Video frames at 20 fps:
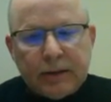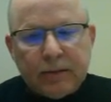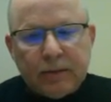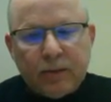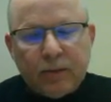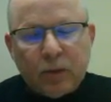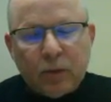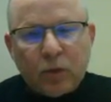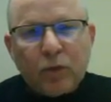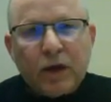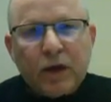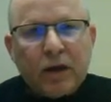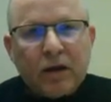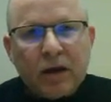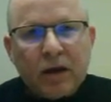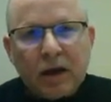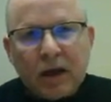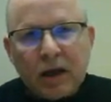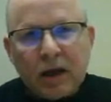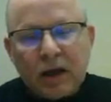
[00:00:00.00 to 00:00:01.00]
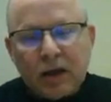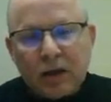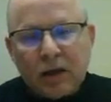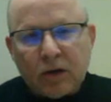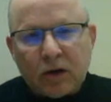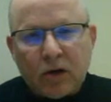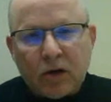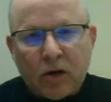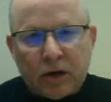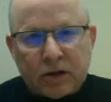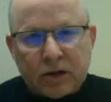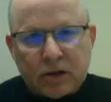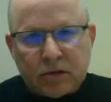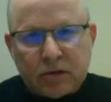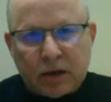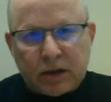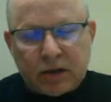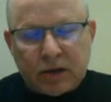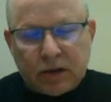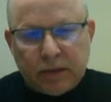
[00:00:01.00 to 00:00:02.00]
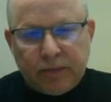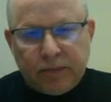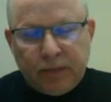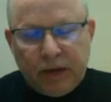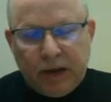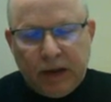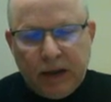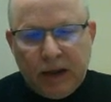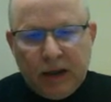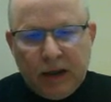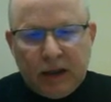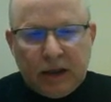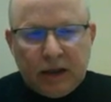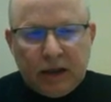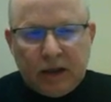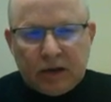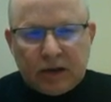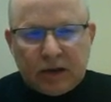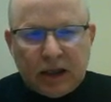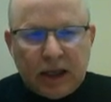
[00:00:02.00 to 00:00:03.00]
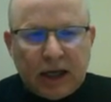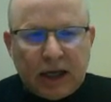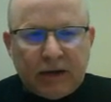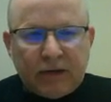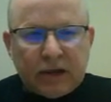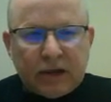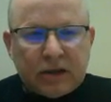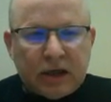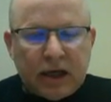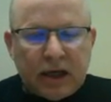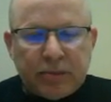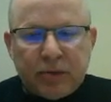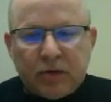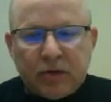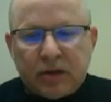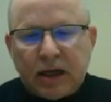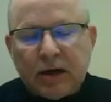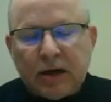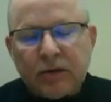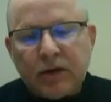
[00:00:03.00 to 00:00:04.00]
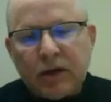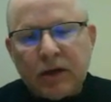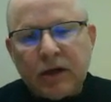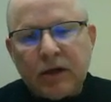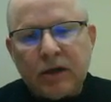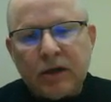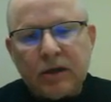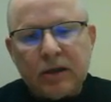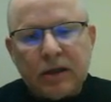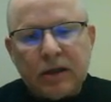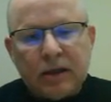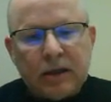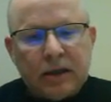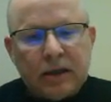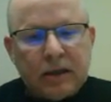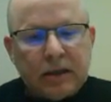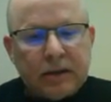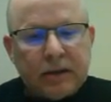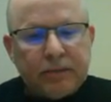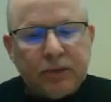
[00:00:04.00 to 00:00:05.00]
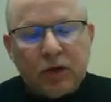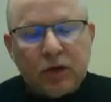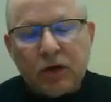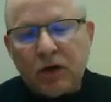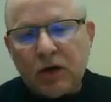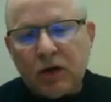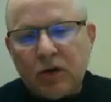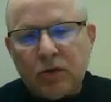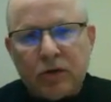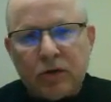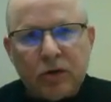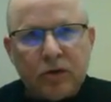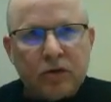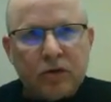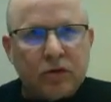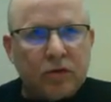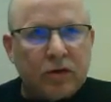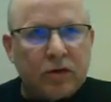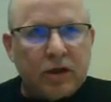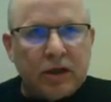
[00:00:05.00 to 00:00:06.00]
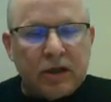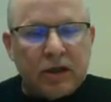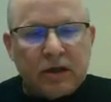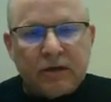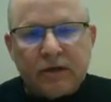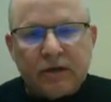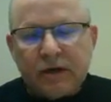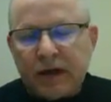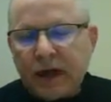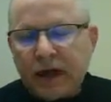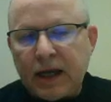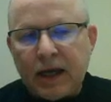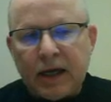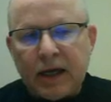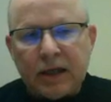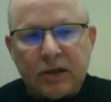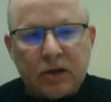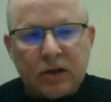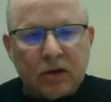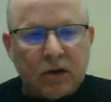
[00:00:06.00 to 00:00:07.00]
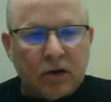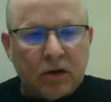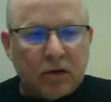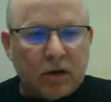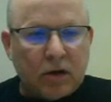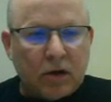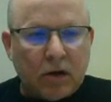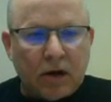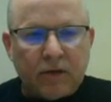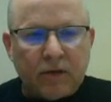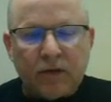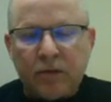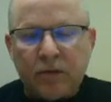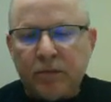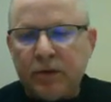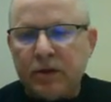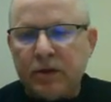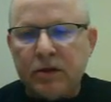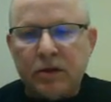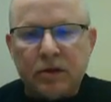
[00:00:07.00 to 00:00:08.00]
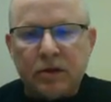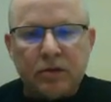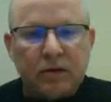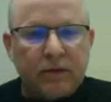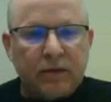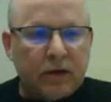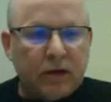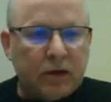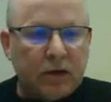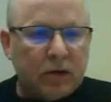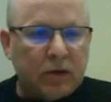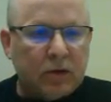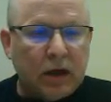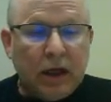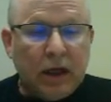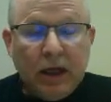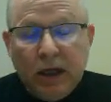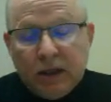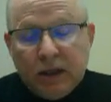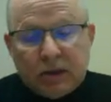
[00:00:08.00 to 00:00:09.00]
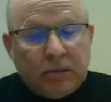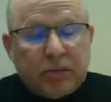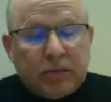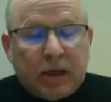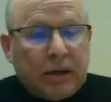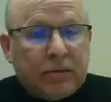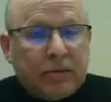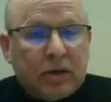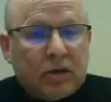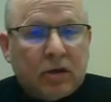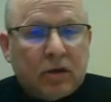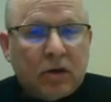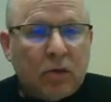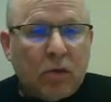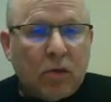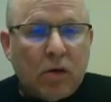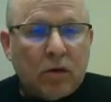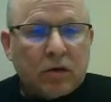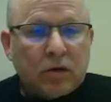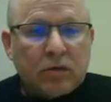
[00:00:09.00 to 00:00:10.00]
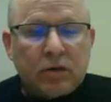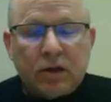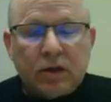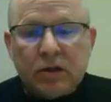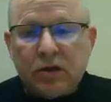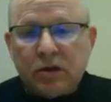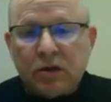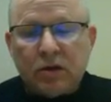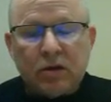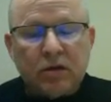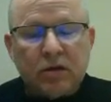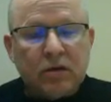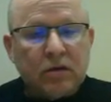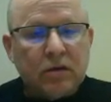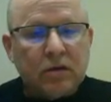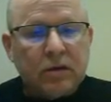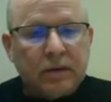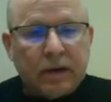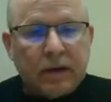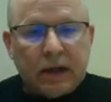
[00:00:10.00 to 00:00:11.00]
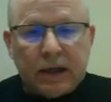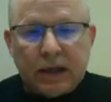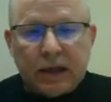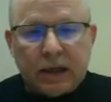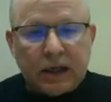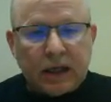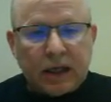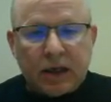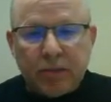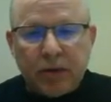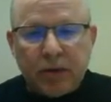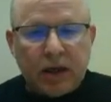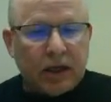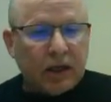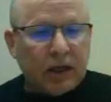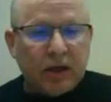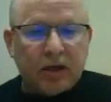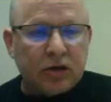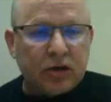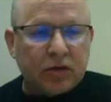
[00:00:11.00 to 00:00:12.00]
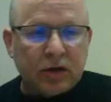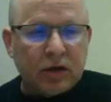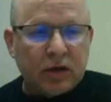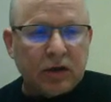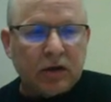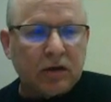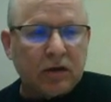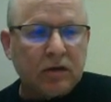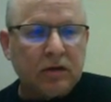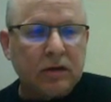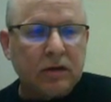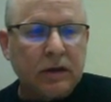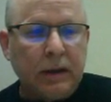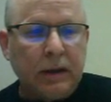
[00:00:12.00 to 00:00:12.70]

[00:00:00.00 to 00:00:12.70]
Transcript: rethinking their cost structure. There's a lot of examples out there. You can go to Strategic Finance. You can go to Harvard Business Review. Sometimes it's in the Wall Street Journal. It can be in industry journals.